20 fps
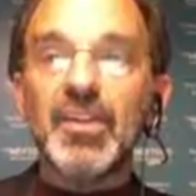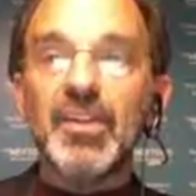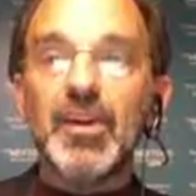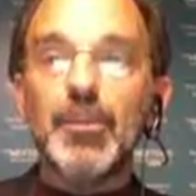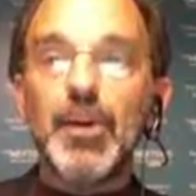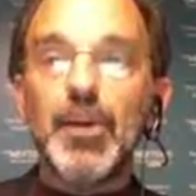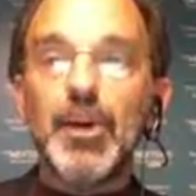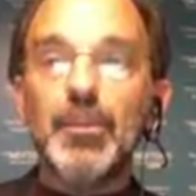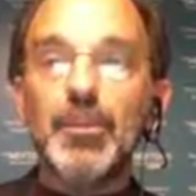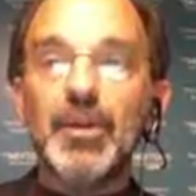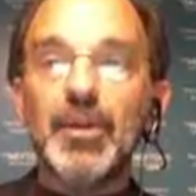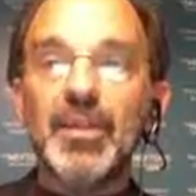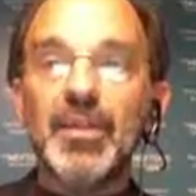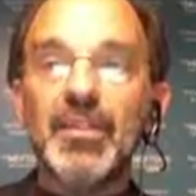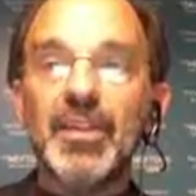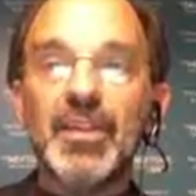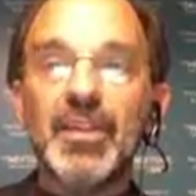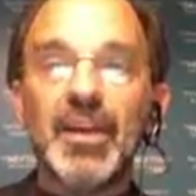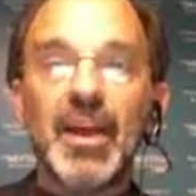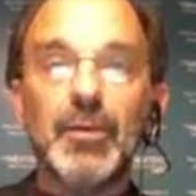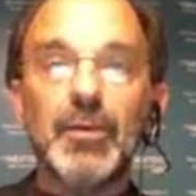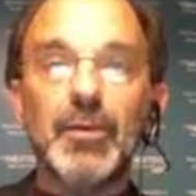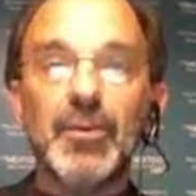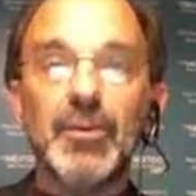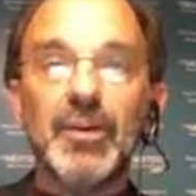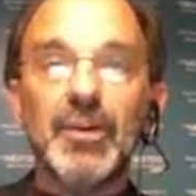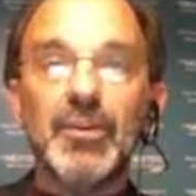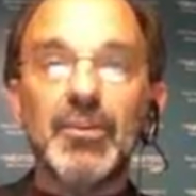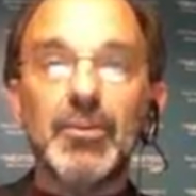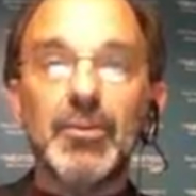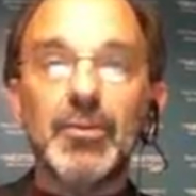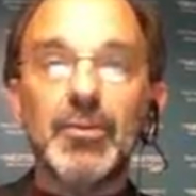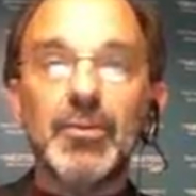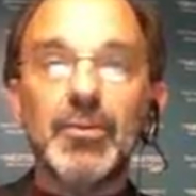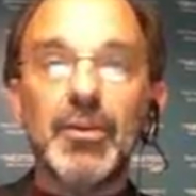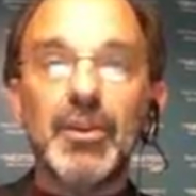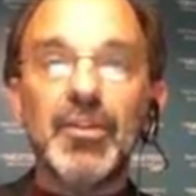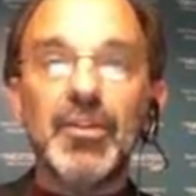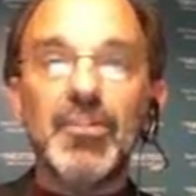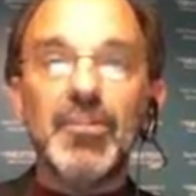come up that I would like to
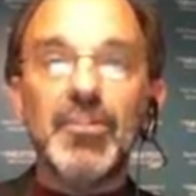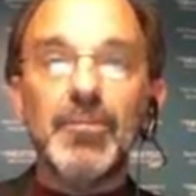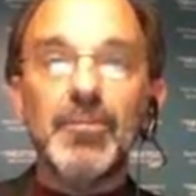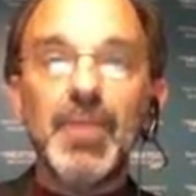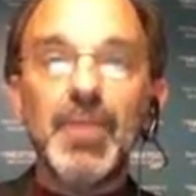address.